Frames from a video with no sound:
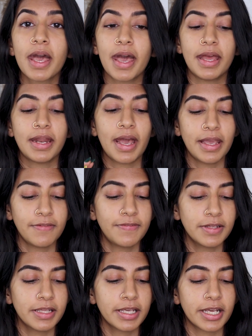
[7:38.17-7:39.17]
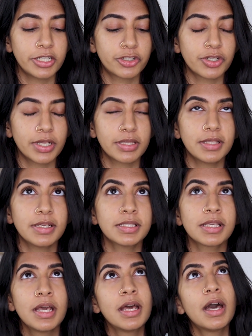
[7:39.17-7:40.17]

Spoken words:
and I feel like I drink this